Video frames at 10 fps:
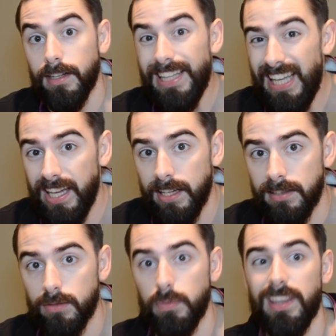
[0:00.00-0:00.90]

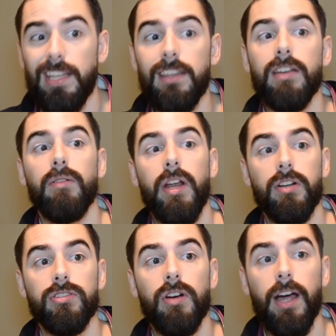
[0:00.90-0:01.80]
clans within the
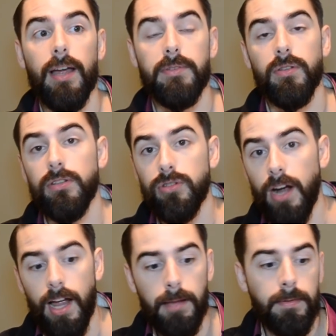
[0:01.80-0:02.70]
greater tribe. So the
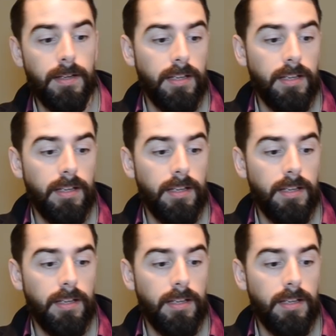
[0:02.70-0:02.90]
tribe,